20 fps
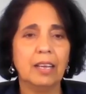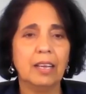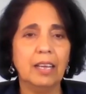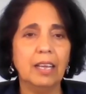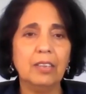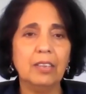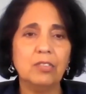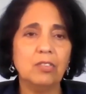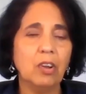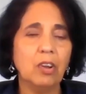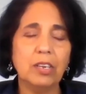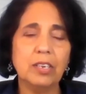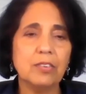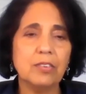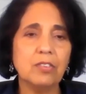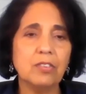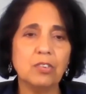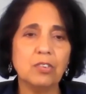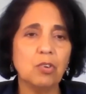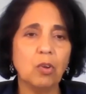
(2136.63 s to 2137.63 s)
it's not
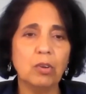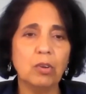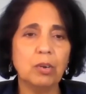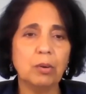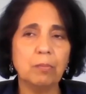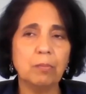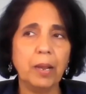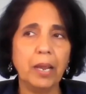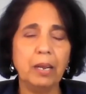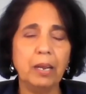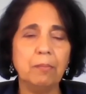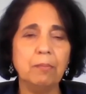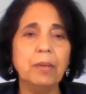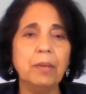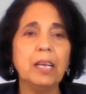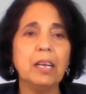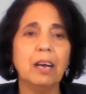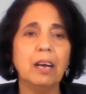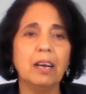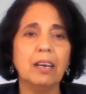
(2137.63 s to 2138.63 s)
just the shoulder pain
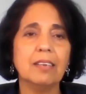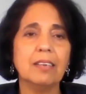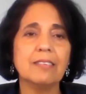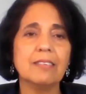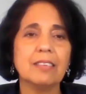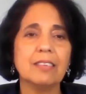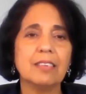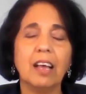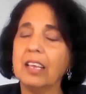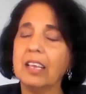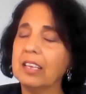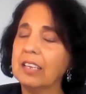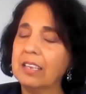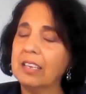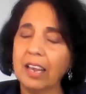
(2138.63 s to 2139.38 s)
because I